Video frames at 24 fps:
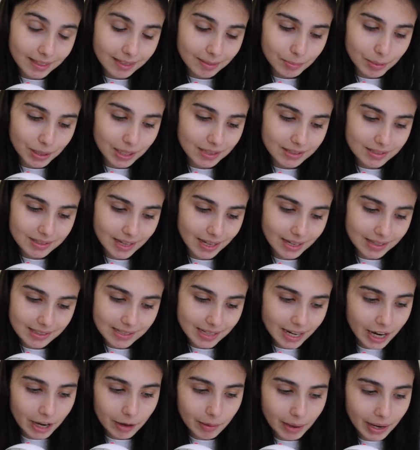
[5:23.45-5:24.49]
Because that's
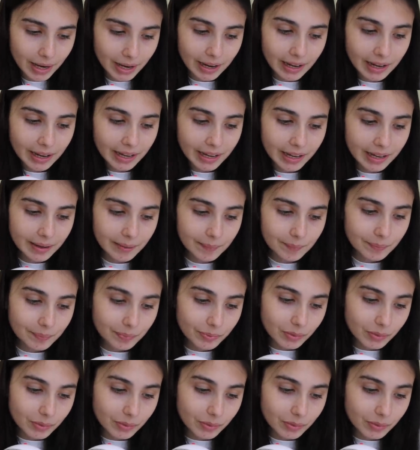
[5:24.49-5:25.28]
how I